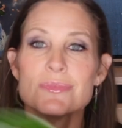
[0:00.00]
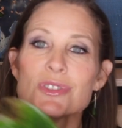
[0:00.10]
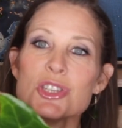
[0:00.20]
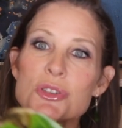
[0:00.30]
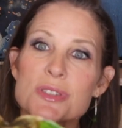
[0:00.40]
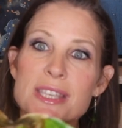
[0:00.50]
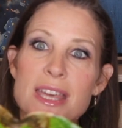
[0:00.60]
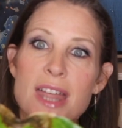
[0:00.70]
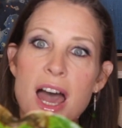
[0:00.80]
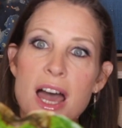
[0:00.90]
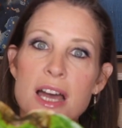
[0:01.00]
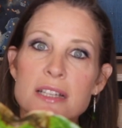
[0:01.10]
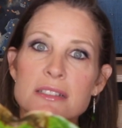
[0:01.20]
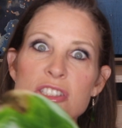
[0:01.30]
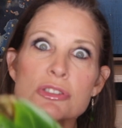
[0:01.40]
Do you see
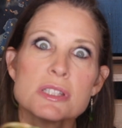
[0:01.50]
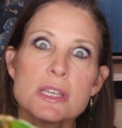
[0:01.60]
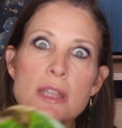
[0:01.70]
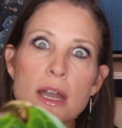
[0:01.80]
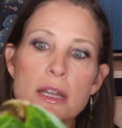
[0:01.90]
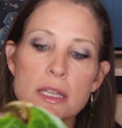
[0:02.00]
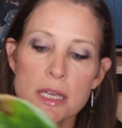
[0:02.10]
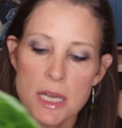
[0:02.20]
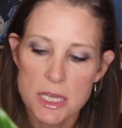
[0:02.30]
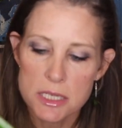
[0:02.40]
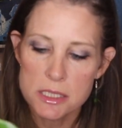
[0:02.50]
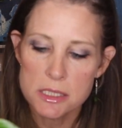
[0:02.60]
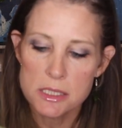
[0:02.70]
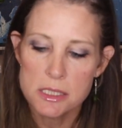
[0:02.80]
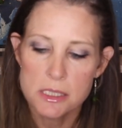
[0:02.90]
that? You see that on the
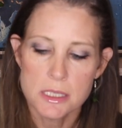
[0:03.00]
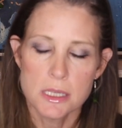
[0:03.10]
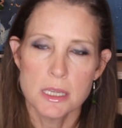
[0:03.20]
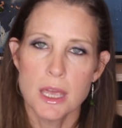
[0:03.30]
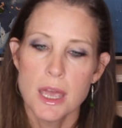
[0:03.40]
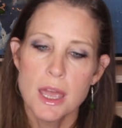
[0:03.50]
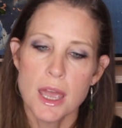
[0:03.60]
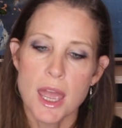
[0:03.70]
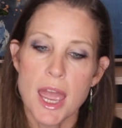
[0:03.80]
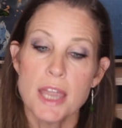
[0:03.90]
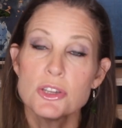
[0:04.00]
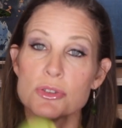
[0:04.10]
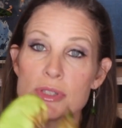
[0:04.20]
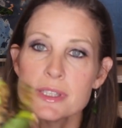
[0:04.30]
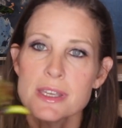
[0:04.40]
end? And you
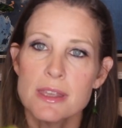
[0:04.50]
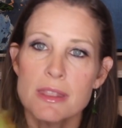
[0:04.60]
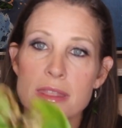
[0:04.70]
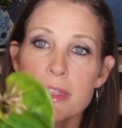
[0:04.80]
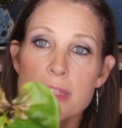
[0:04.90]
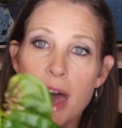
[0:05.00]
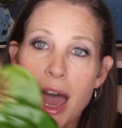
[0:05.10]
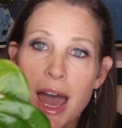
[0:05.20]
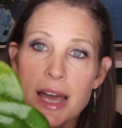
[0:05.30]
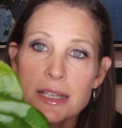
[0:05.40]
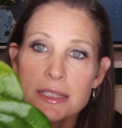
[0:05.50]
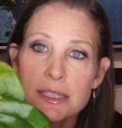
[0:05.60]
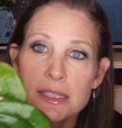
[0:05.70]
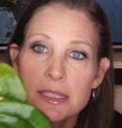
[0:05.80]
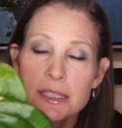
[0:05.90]
see that.